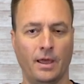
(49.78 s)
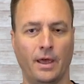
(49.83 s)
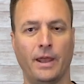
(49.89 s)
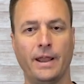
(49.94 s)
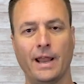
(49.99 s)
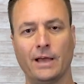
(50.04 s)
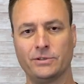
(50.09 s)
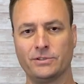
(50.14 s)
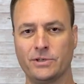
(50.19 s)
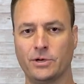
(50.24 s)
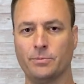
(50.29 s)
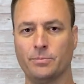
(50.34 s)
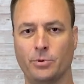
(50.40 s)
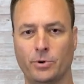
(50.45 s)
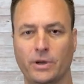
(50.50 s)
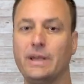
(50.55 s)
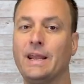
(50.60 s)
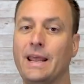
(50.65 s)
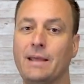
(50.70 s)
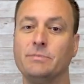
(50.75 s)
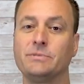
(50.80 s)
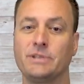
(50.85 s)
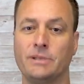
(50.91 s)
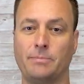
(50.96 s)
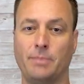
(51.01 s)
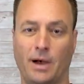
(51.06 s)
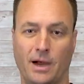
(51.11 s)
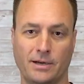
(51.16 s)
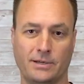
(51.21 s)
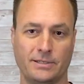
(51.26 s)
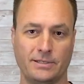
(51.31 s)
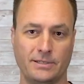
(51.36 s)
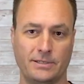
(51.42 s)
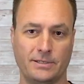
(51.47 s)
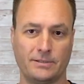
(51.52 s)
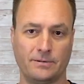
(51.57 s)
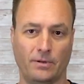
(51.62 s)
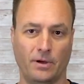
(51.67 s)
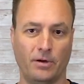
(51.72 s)
And now start putting names in
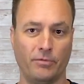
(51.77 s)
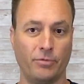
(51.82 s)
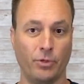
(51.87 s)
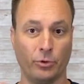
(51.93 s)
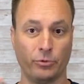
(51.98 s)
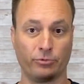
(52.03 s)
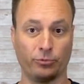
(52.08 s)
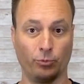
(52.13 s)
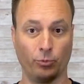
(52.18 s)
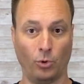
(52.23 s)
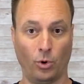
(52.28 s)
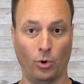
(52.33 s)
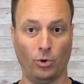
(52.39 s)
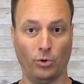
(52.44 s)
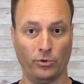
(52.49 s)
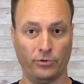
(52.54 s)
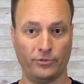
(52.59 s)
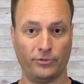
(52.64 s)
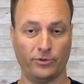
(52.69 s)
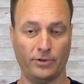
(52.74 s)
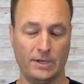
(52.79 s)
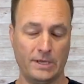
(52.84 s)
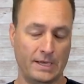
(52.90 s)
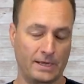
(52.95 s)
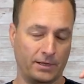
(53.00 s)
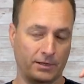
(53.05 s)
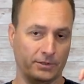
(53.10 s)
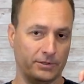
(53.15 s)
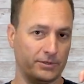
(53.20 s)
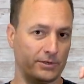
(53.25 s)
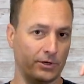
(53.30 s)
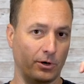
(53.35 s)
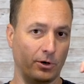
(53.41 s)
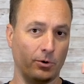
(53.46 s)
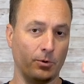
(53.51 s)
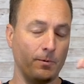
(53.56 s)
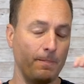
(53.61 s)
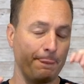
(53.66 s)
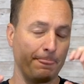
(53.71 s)
boxes of those roles.
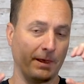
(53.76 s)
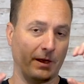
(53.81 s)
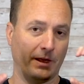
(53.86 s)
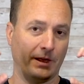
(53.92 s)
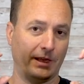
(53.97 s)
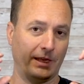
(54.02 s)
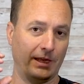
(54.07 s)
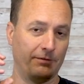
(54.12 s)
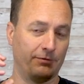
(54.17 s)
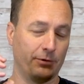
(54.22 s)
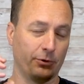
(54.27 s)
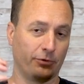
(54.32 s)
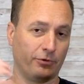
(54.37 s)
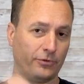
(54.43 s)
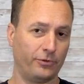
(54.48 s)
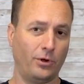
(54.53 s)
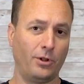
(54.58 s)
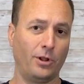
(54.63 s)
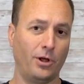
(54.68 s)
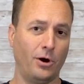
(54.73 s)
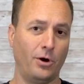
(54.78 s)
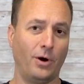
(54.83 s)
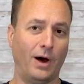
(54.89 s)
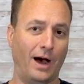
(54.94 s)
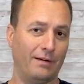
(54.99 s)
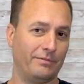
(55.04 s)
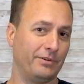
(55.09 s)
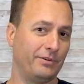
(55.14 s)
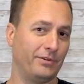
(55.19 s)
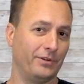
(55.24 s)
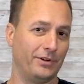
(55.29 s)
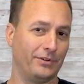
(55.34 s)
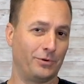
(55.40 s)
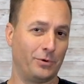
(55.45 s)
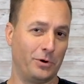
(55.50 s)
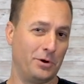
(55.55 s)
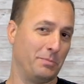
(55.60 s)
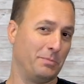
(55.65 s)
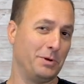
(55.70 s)
So if you're solo, obviously it's
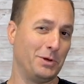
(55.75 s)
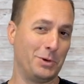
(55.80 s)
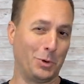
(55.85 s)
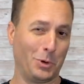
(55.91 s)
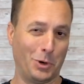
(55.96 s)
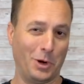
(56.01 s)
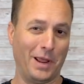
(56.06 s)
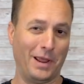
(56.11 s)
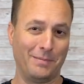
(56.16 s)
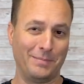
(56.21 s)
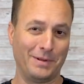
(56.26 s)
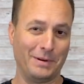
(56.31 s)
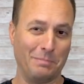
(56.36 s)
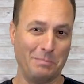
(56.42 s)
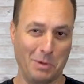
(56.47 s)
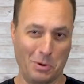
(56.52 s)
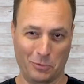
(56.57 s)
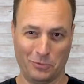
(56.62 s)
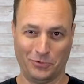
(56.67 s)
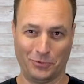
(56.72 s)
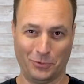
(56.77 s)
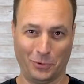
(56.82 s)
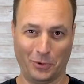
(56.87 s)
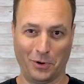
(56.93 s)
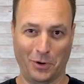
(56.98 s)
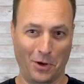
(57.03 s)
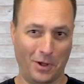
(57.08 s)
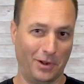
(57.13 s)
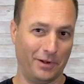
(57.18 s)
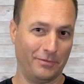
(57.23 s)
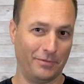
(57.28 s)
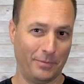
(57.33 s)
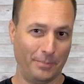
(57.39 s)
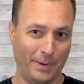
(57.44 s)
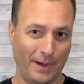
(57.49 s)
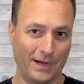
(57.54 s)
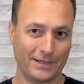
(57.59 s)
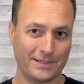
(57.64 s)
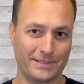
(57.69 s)
going to be your name in most or all of the
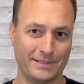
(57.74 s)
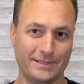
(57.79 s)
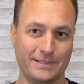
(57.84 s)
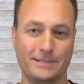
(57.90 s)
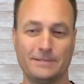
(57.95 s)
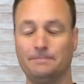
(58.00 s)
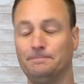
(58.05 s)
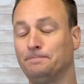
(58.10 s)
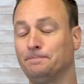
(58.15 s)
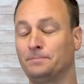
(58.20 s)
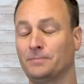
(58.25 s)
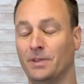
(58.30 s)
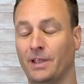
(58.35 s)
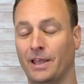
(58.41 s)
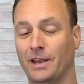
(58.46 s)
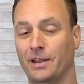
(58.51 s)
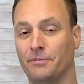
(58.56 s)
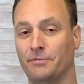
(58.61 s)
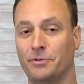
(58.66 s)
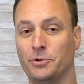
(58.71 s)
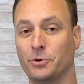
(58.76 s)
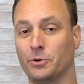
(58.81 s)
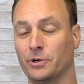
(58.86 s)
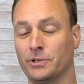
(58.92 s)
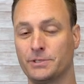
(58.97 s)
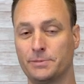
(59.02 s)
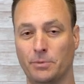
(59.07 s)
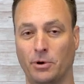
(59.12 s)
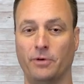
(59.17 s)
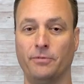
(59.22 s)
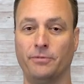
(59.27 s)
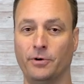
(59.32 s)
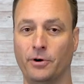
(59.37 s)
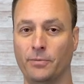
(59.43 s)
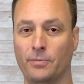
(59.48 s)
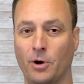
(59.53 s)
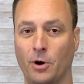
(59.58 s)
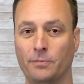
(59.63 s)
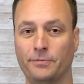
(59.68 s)
boxes. And if you're a small
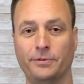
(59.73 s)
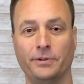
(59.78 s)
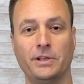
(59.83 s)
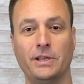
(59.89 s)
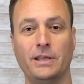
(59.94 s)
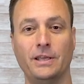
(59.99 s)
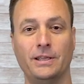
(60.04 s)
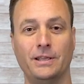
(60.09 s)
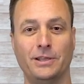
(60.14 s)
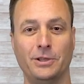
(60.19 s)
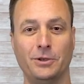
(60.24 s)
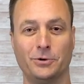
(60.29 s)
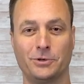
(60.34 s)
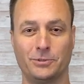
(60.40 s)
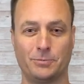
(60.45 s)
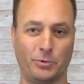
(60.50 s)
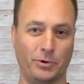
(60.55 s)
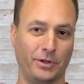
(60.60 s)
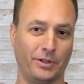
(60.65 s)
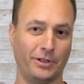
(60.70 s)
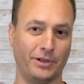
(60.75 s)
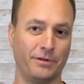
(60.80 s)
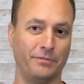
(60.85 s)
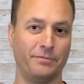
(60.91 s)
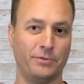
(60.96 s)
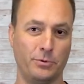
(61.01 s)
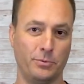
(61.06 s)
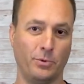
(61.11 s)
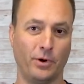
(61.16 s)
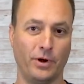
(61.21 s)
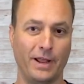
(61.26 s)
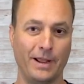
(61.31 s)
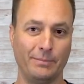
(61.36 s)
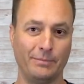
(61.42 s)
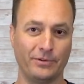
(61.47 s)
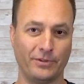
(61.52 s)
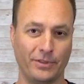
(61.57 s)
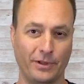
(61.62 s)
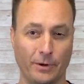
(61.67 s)
firm, hopefully you're sprinkling a few more
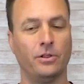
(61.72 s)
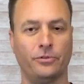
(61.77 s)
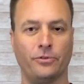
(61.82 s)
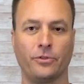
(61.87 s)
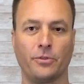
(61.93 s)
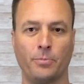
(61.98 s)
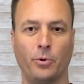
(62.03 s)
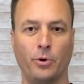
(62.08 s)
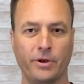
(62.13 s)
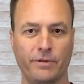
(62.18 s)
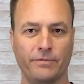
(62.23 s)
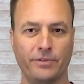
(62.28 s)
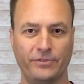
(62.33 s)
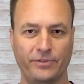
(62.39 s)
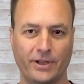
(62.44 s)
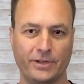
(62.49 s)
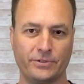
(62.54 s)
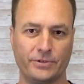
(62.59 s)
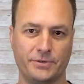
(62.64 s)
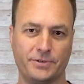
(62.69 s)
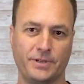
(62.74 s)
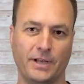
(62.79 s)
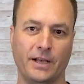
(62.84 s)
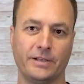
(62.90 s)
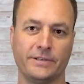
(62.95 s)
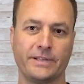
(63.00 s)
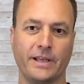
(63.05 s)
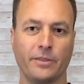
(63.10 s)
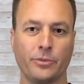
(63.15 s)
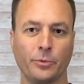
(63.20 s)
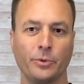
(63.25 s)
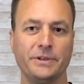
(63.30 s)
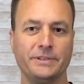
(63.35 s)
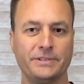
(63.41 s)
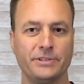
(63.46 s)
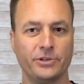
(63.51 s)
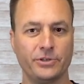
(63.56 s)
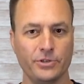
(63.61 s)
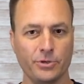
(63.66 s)
names in there. So the point of this exercise and the
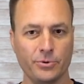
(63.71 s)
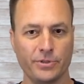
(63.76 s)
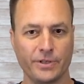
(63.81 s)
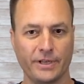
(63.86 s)
reason to do